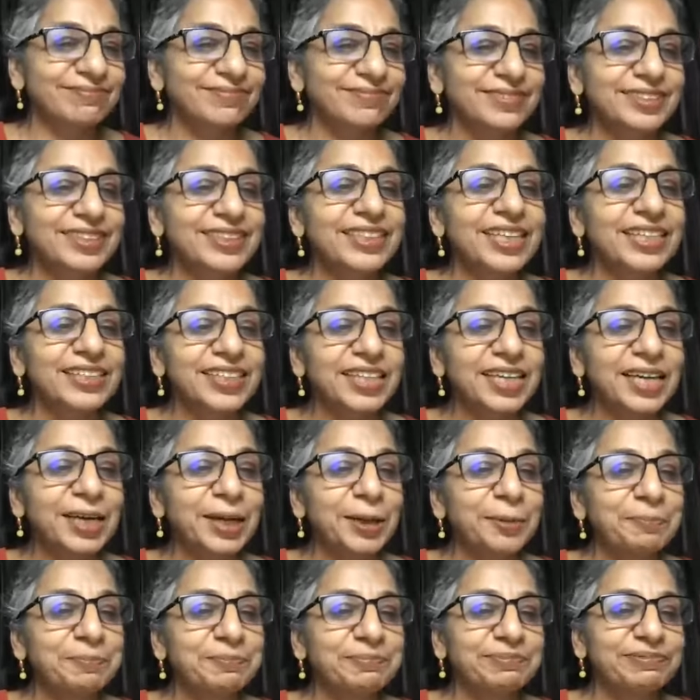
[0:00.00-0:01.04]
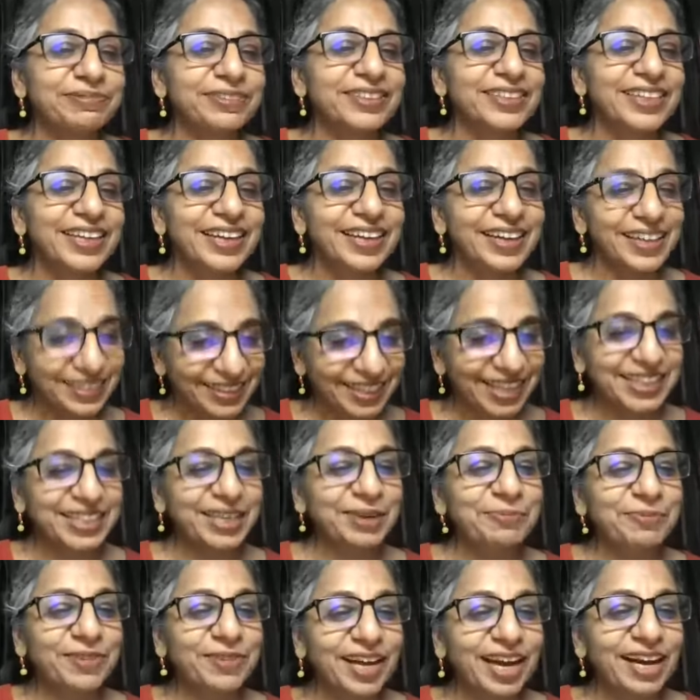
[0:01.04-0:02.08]
Sandeep,
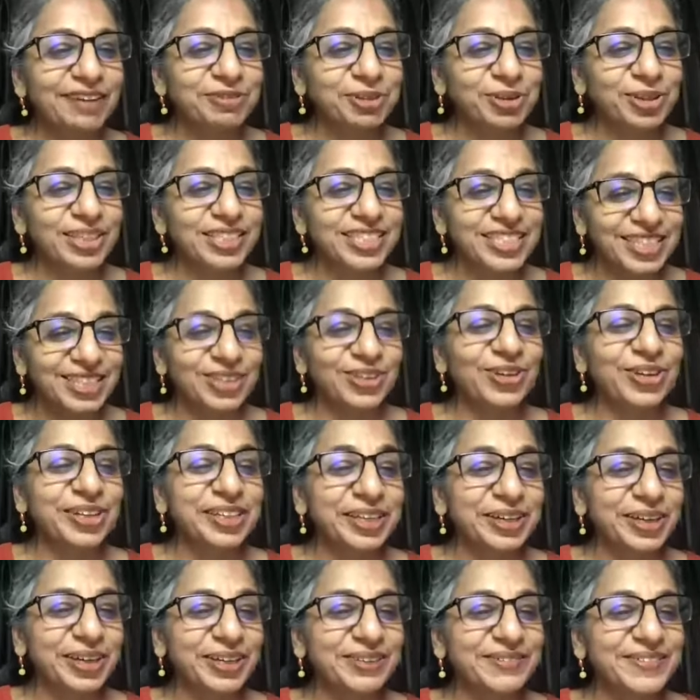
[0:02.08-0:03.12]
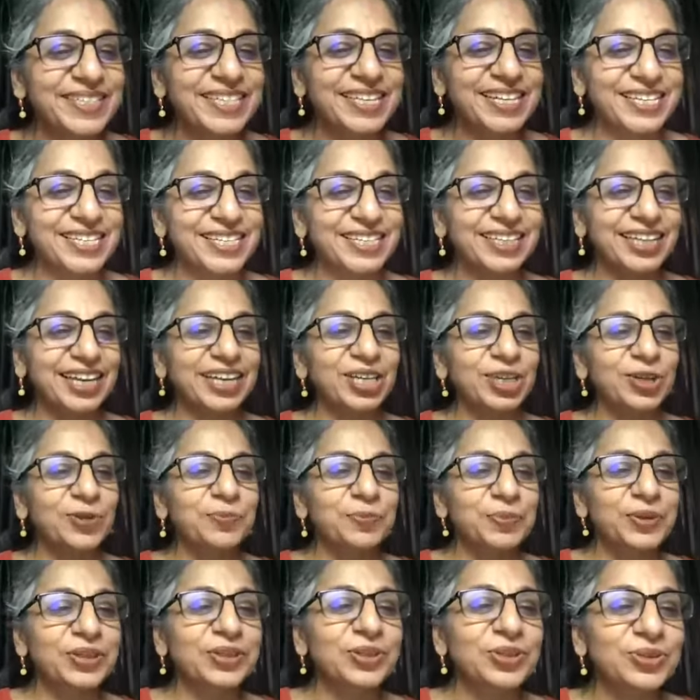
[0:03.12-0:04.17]
we have to continue the conversation. Thank you,
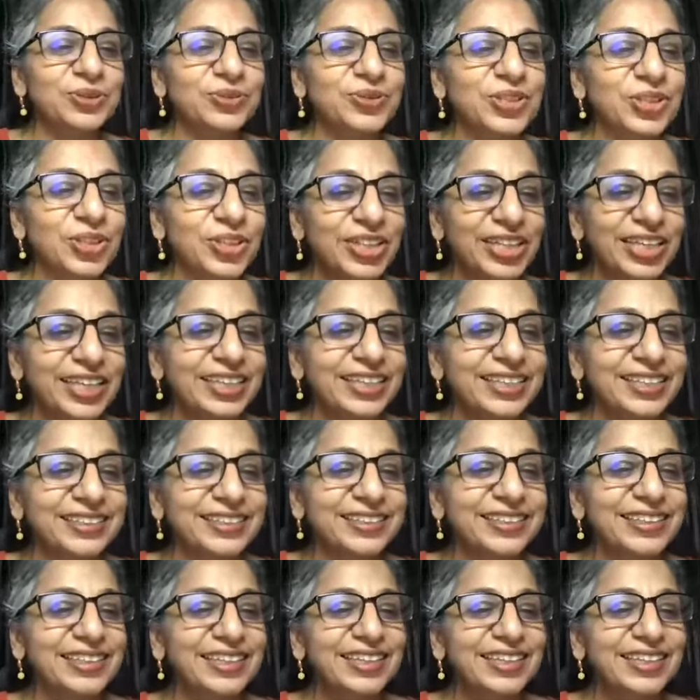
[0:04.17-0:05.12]
Piyush, for joining in.